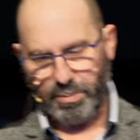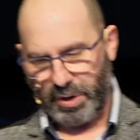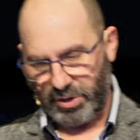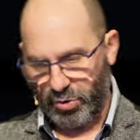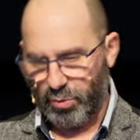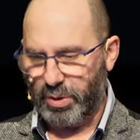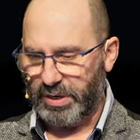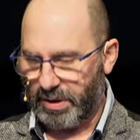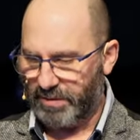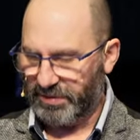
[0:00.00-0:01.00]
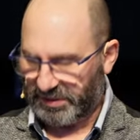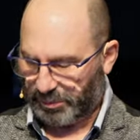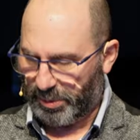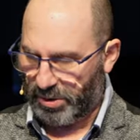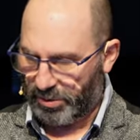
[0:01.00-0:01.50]
but you'll have
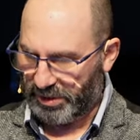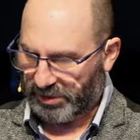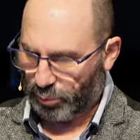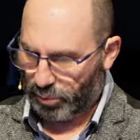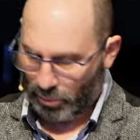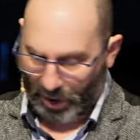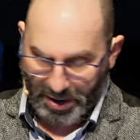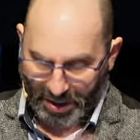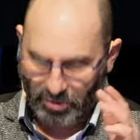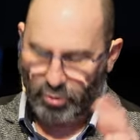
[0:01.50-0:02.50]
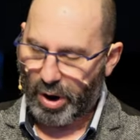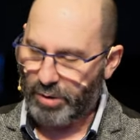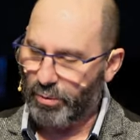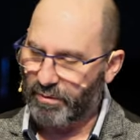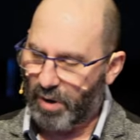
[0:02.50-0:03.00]
experienced another
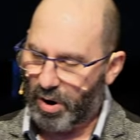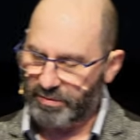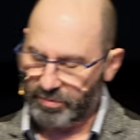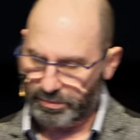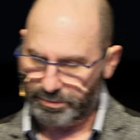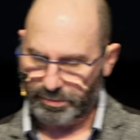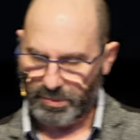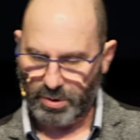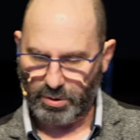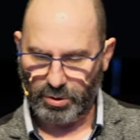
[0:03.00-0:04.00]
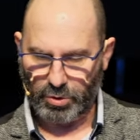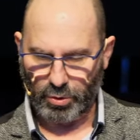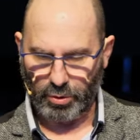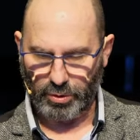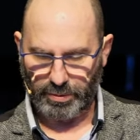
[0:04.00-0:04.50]
great revival that
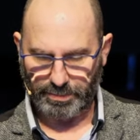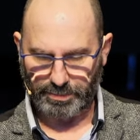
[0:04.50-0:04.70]
occurred.